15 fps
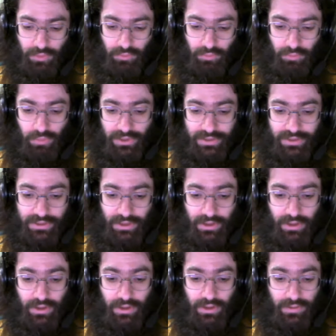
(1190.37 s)
But
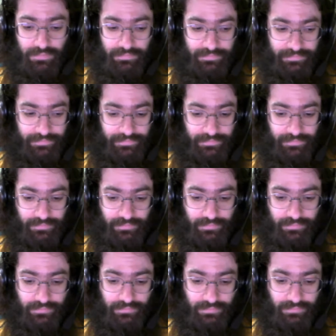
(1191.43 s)
I
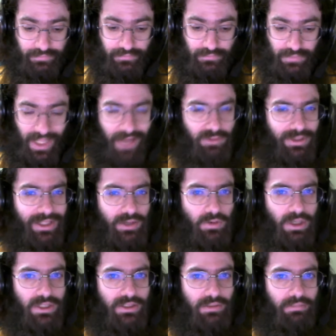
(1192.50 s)
really
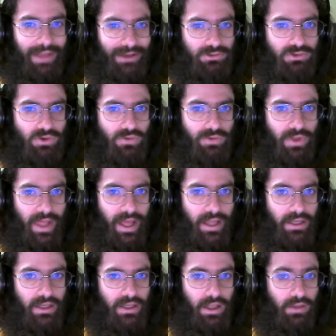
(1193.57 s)
wanted to mouse over
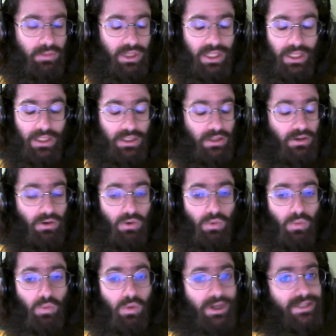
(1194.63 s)
that and be like,
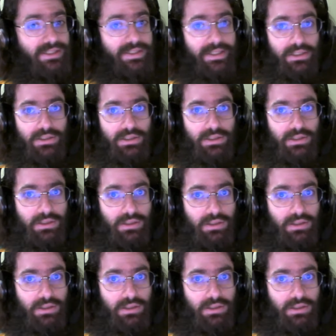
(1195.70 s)
what is this?